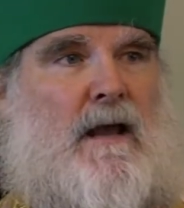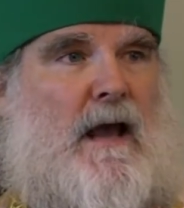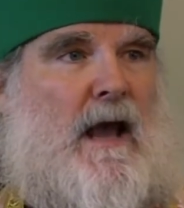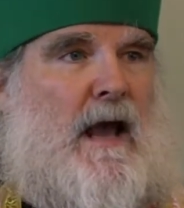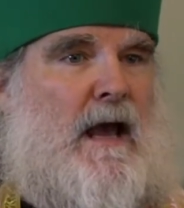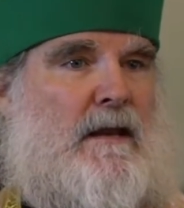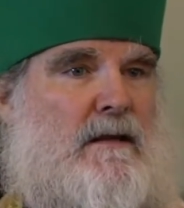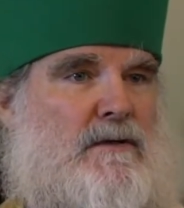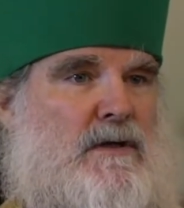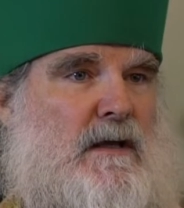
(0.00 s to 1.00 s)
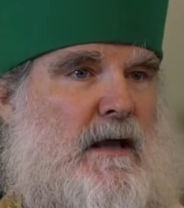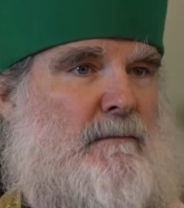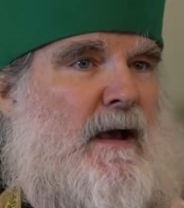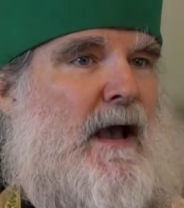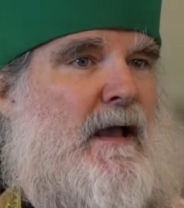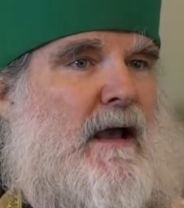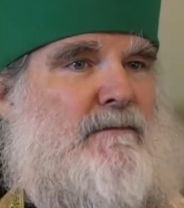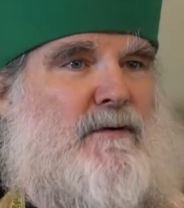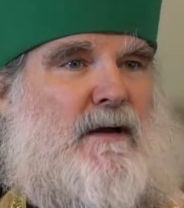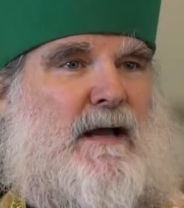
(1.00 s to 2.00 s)
And she came back
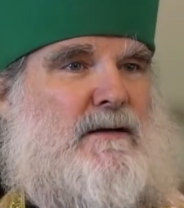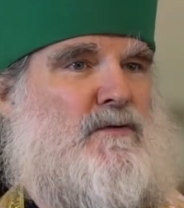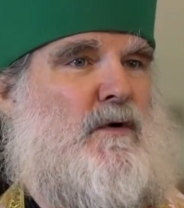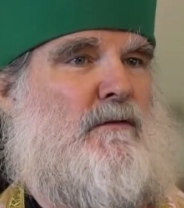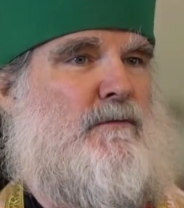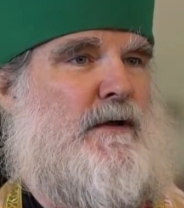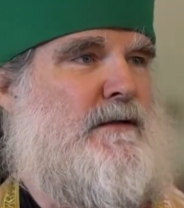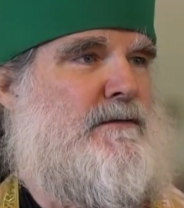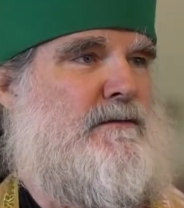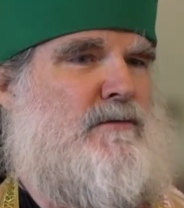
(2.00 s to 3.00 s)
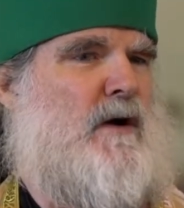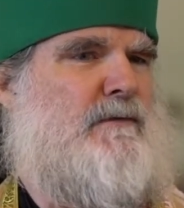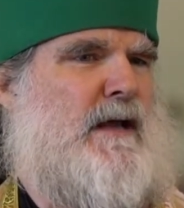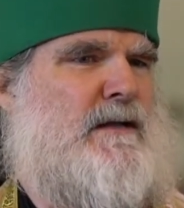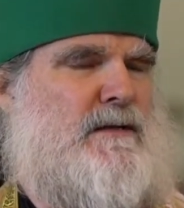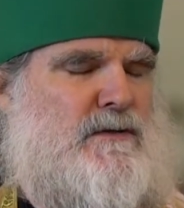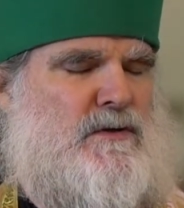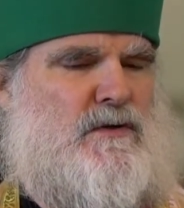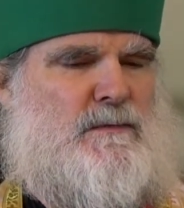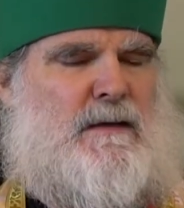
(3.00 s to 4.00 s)
after like 12 days.
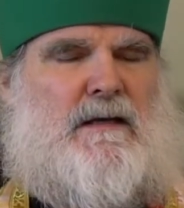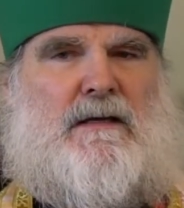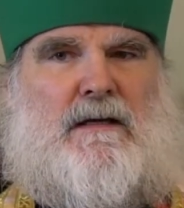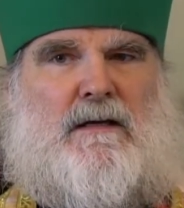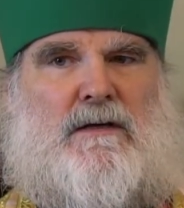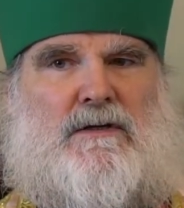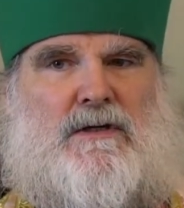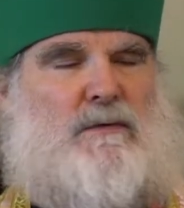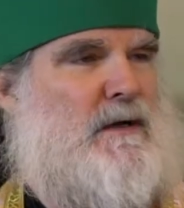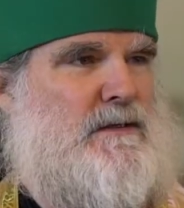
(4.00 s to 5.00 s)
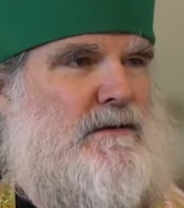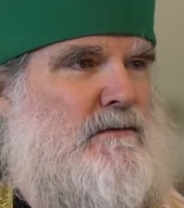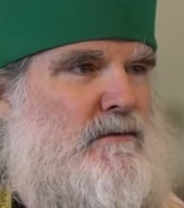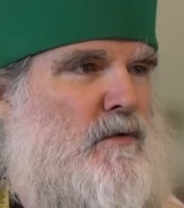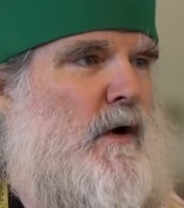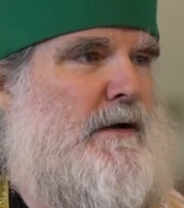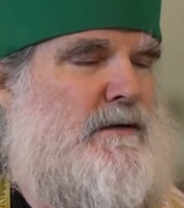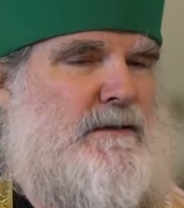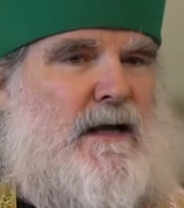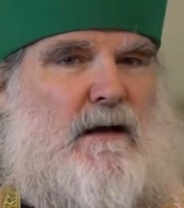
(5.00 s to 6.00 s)
She wasn't quite
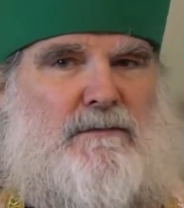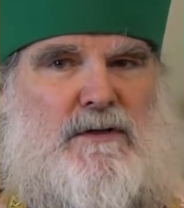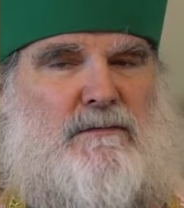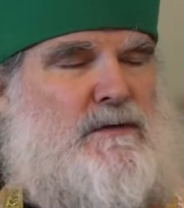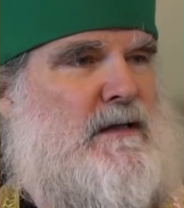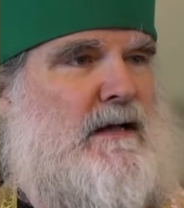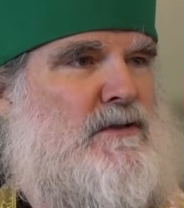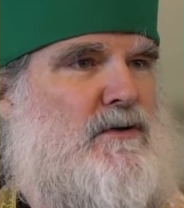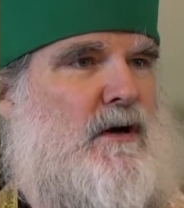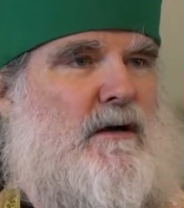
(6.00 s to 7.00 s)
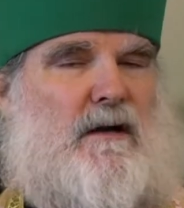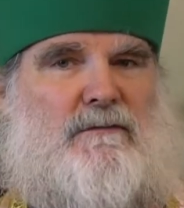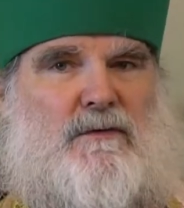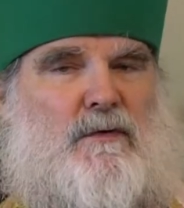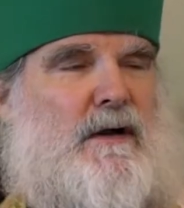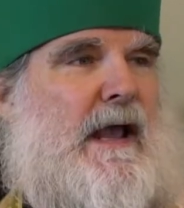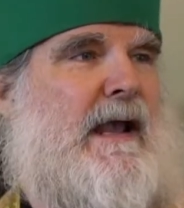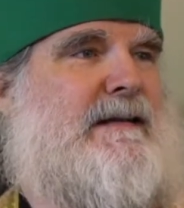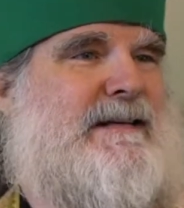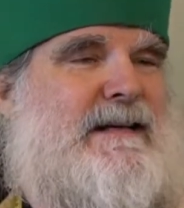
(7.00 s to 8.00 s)
herself. She was not strong enough to work
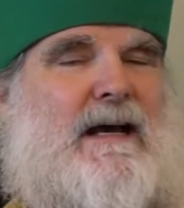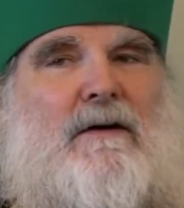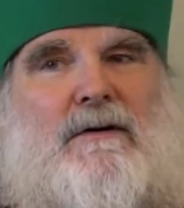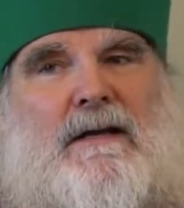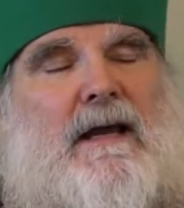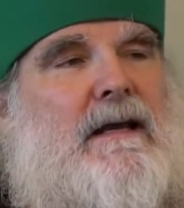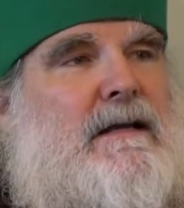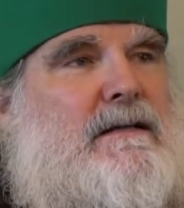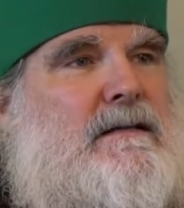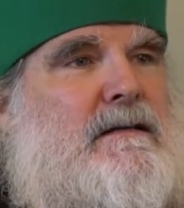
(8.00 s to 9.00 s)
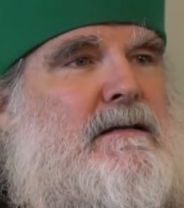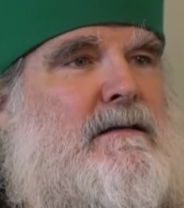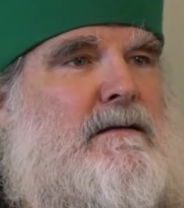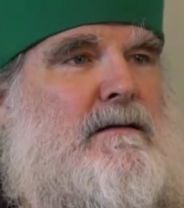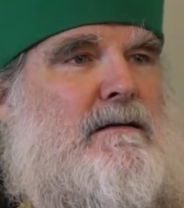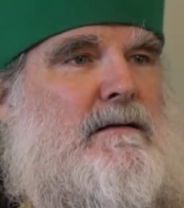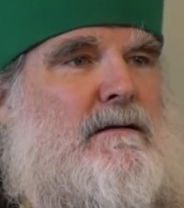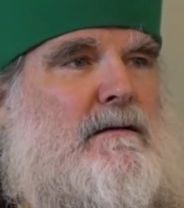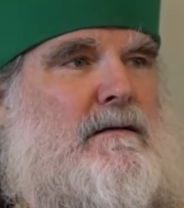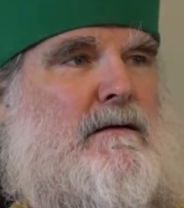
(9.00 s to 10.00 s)
18-hour days.
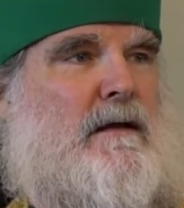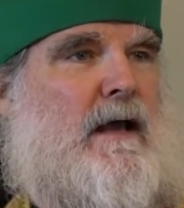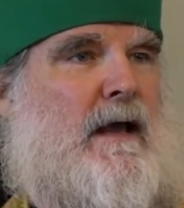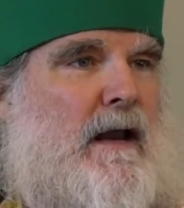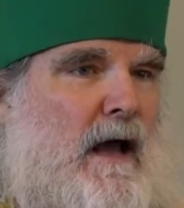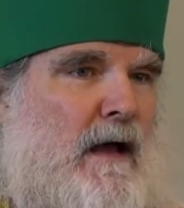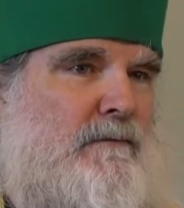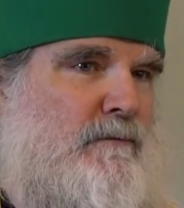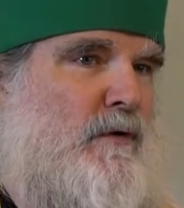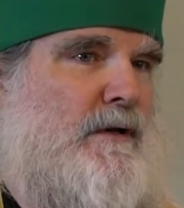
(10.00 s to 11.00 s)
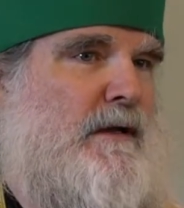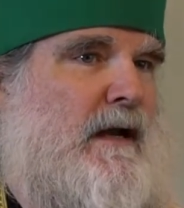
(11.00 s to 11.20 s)
And I've worked in an